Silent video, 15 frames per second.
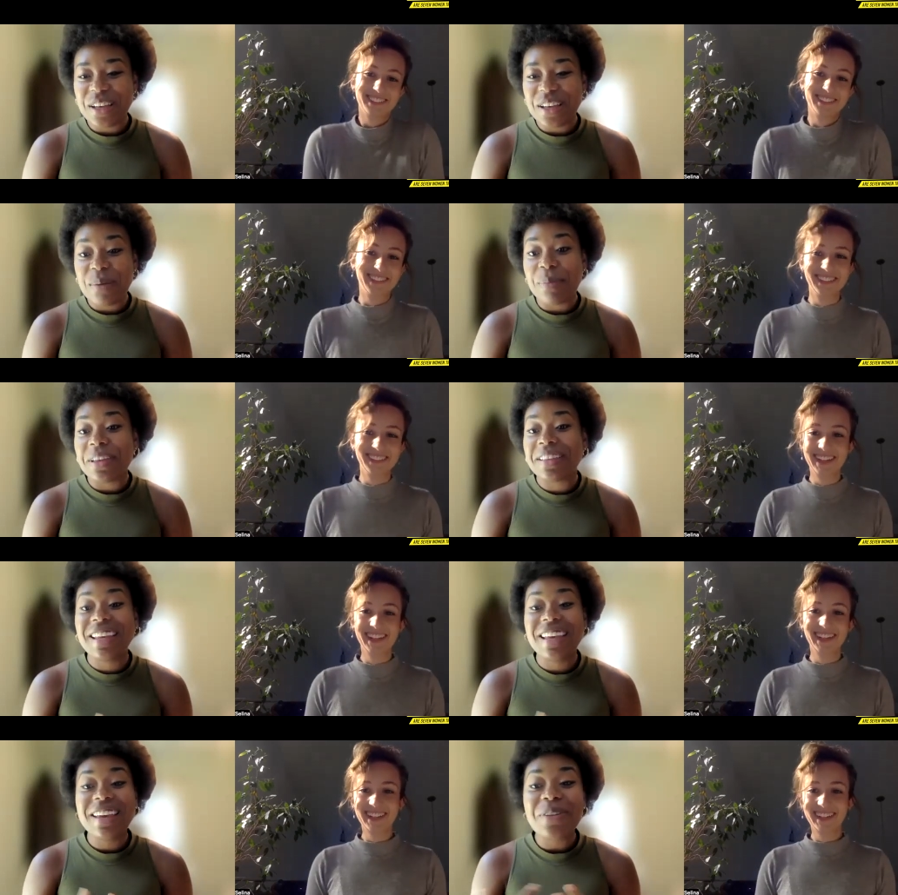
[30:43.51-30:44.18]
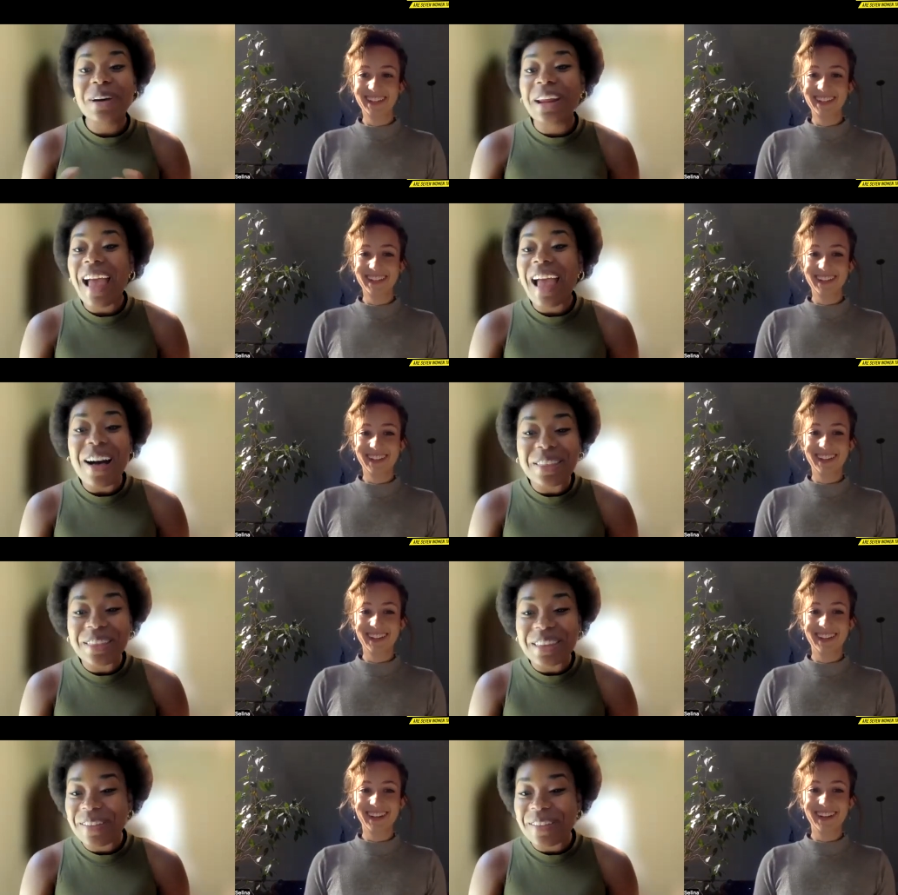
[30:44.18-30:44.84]
Speaker 1: but
Speaker 2: see what a
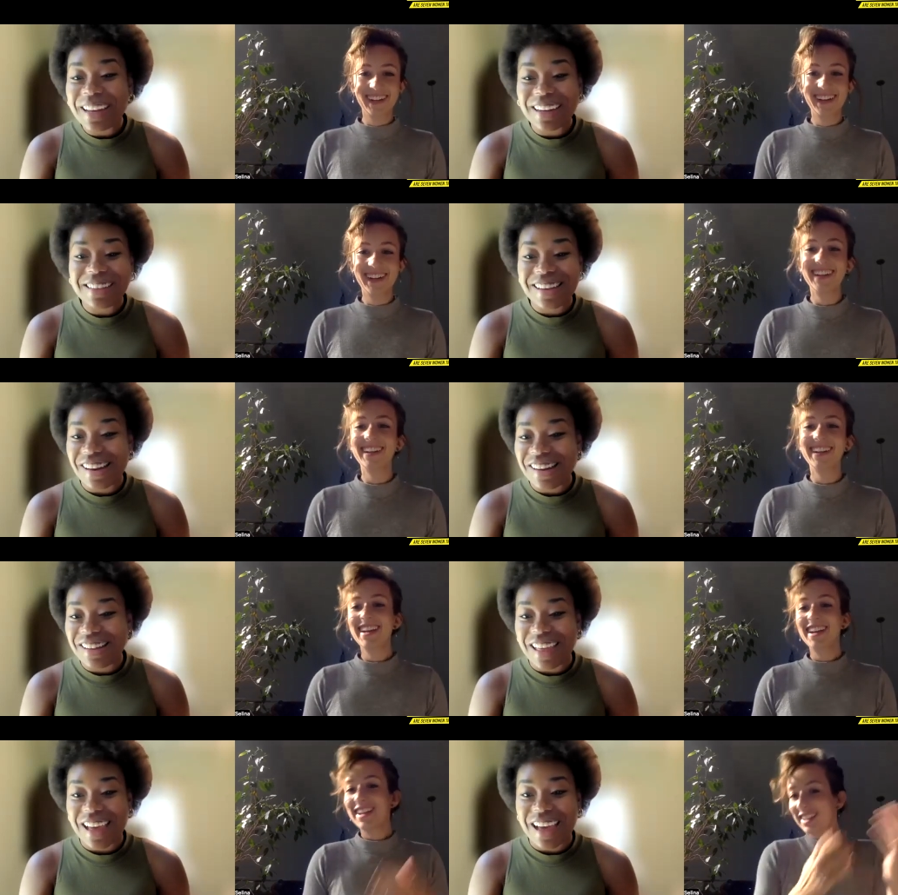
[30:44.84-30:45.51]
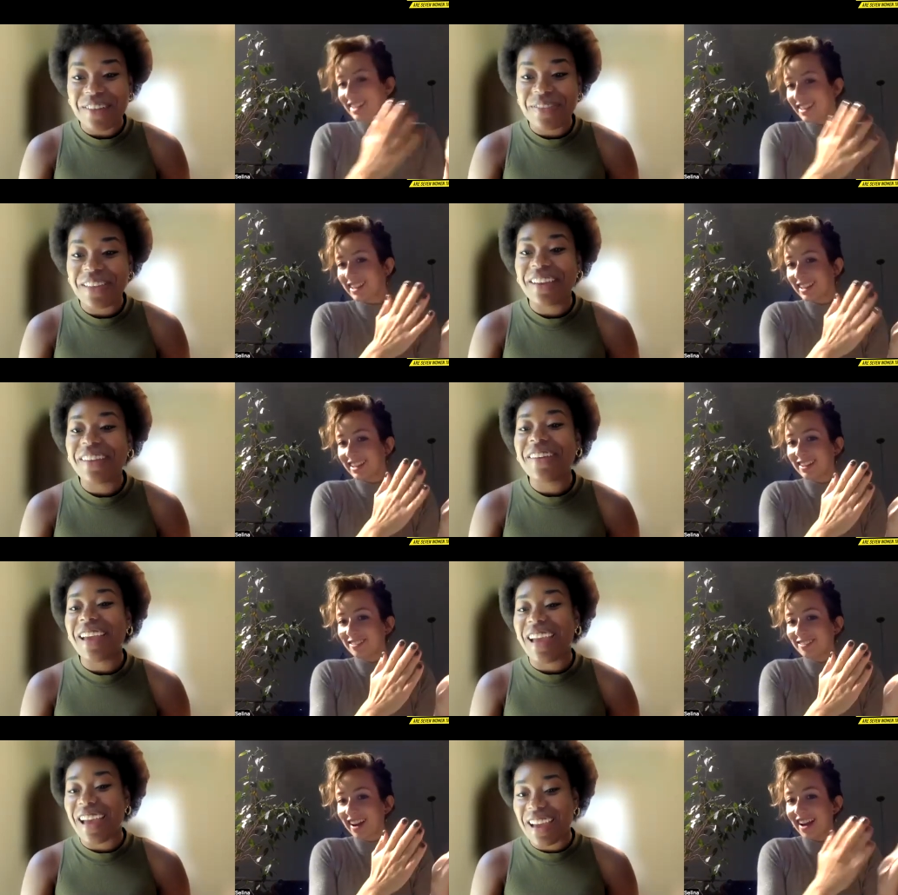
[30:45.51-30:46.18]
healthy way to channel that. I'm like,
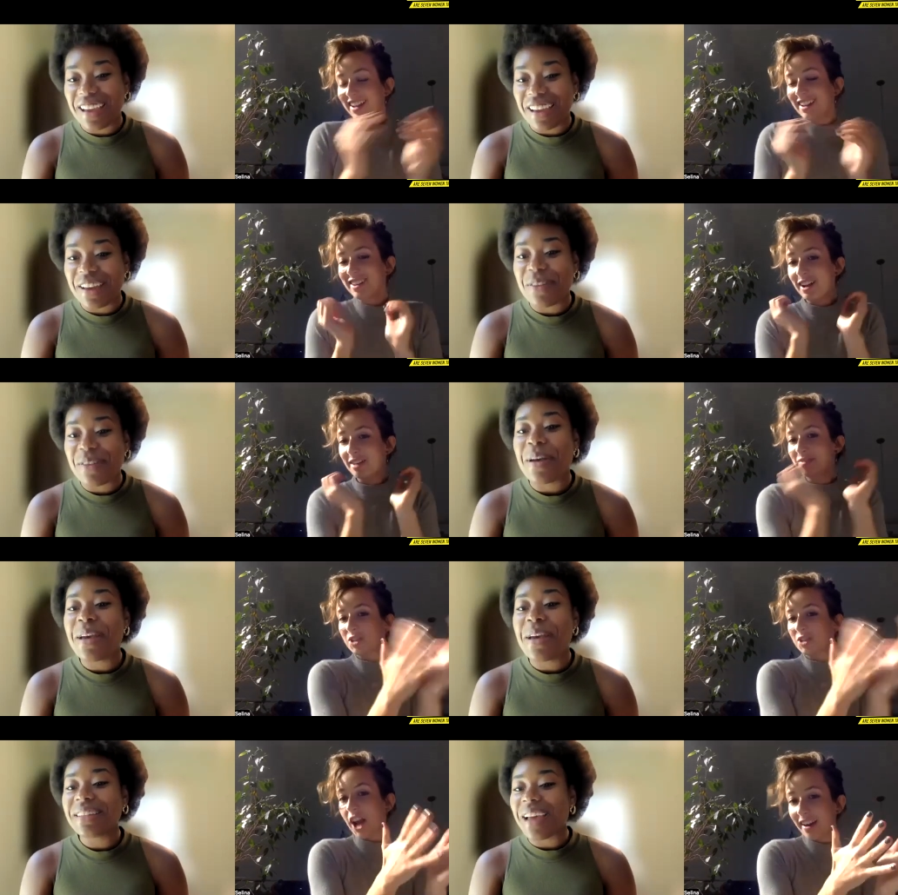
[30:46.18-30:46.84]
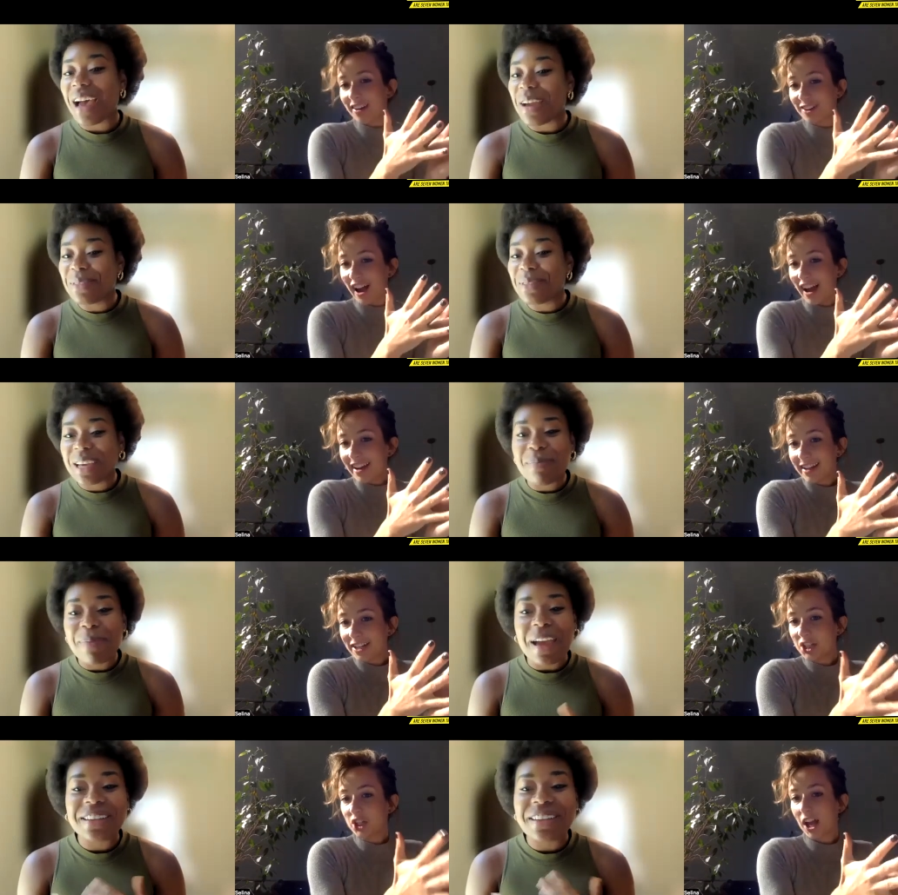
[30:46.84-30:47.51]
Speaker 1: okay, I, a uh, channel.
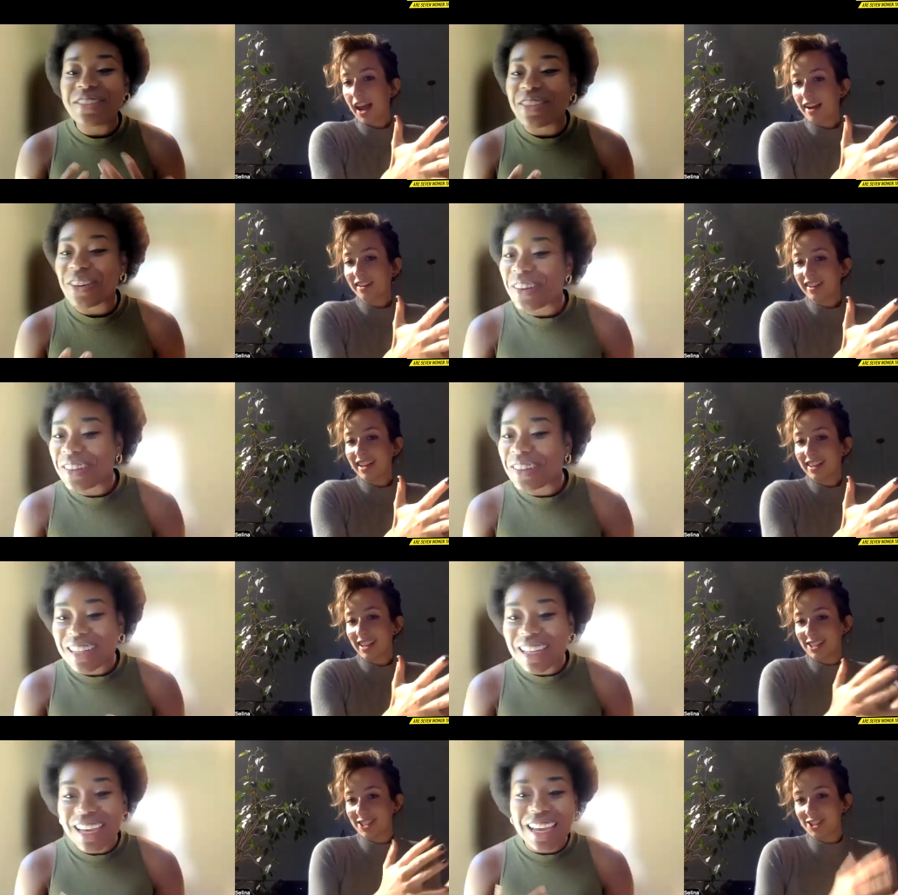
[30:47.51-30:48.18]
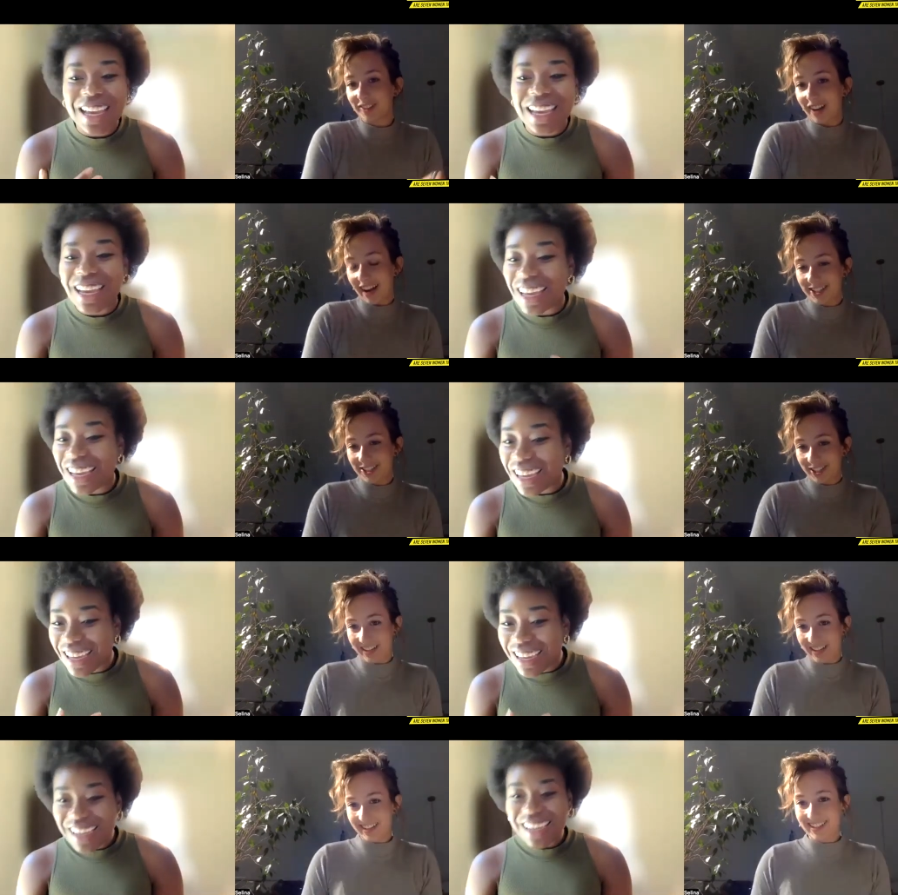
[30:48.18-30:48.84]
I can channel it this
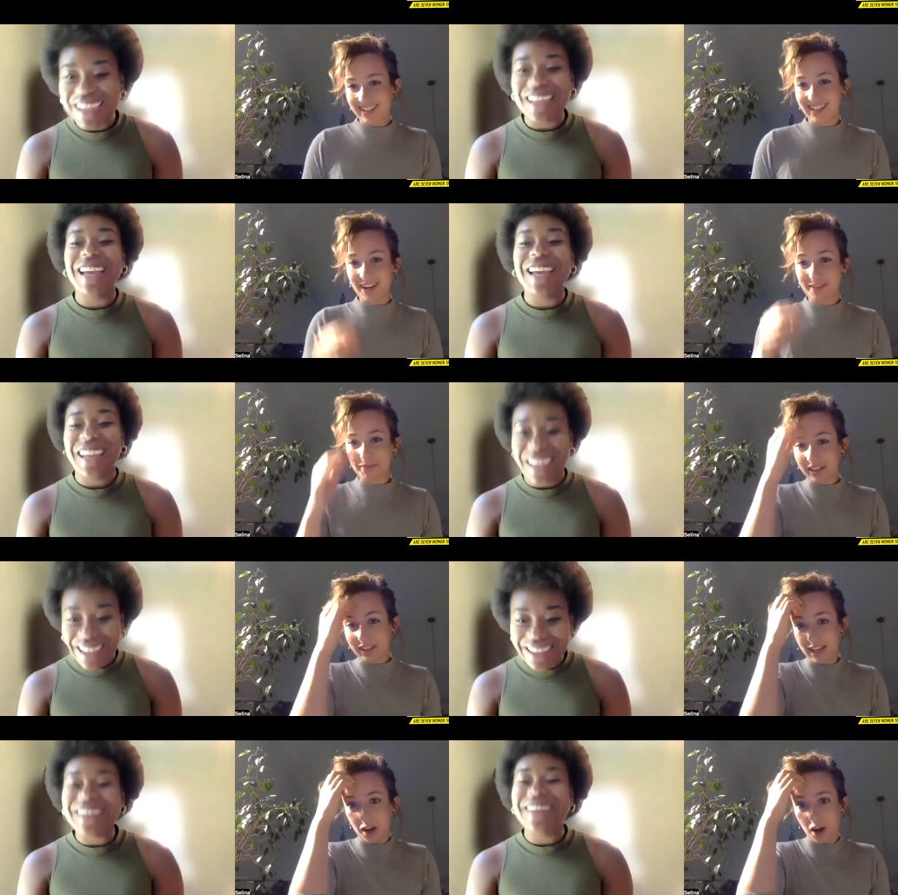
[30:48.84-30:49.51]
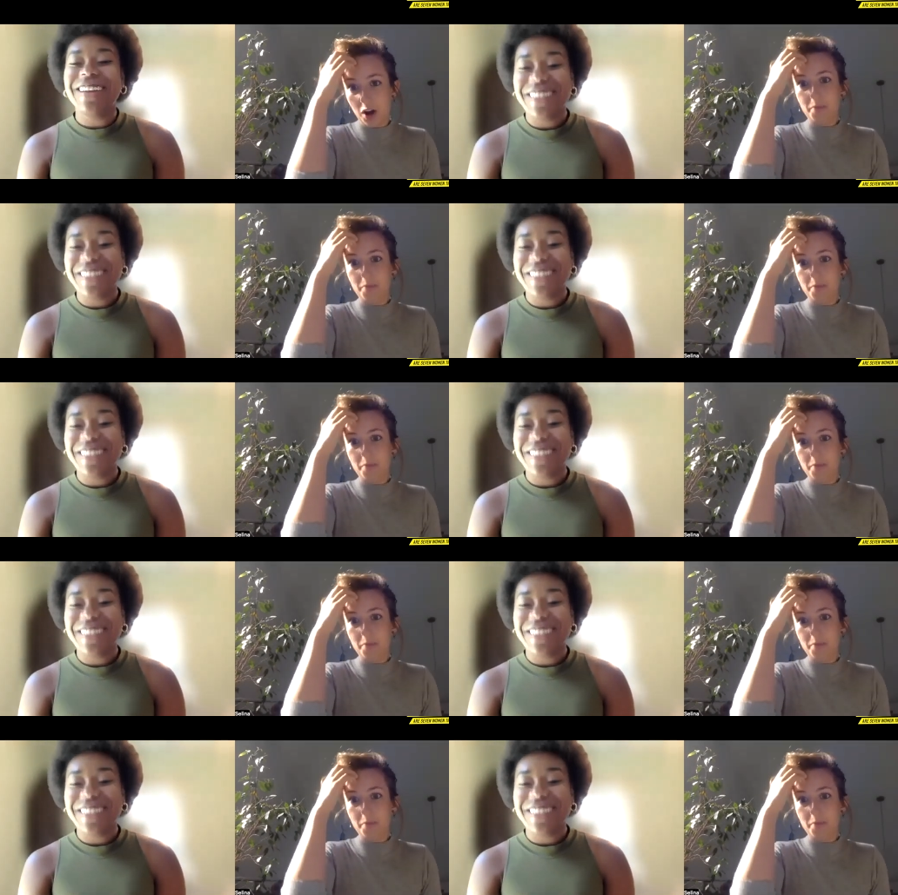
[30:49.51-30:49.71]
direction instead of being like, oh